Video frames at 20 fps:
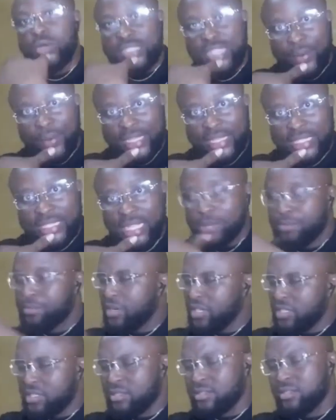arrested.
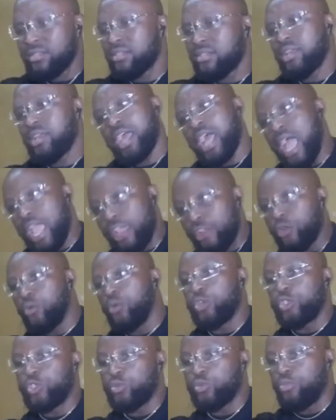But I don't
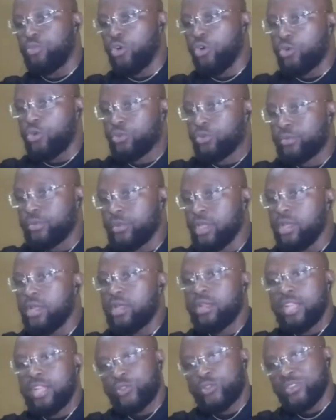want to bore you.
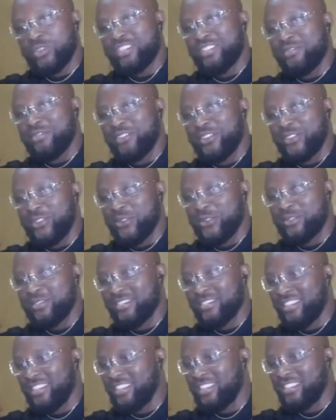Let's watch the videos,
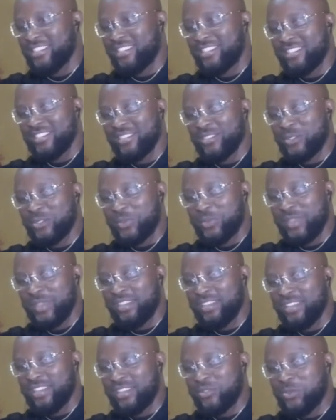ladies and
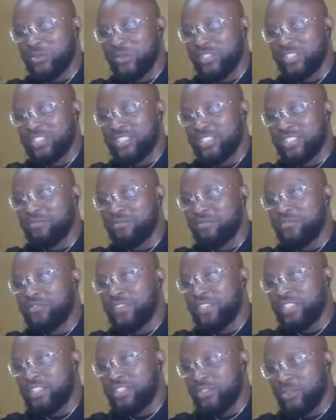gentlemen. Let's watch the
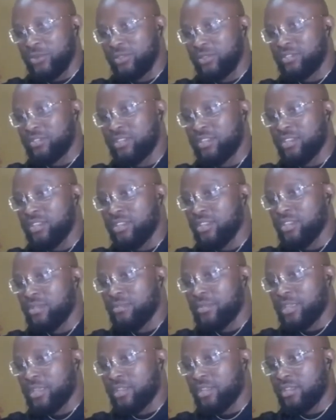videos,
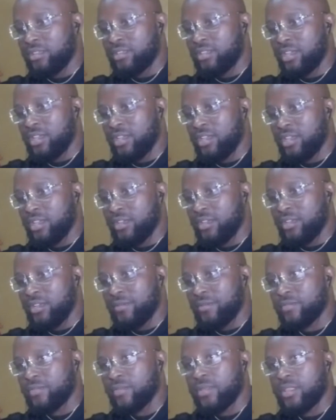because the
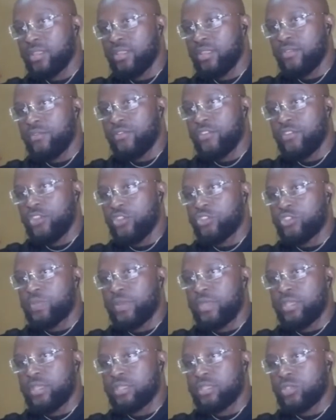video
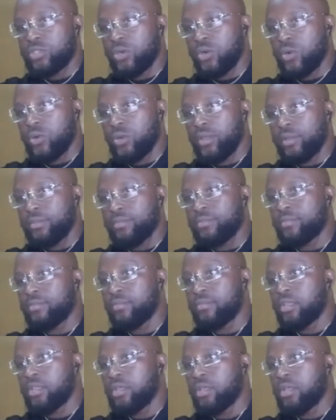speaks it all. Eh?
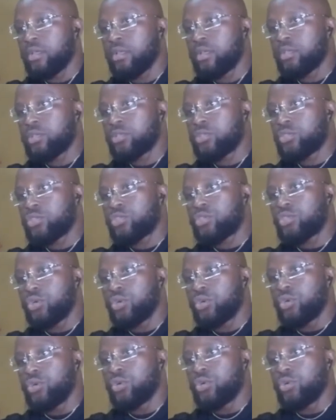
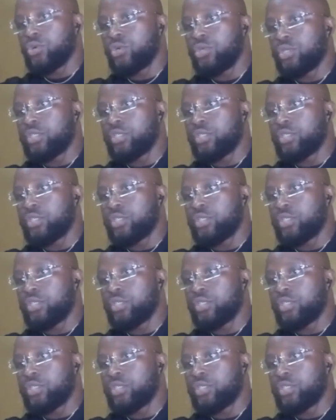So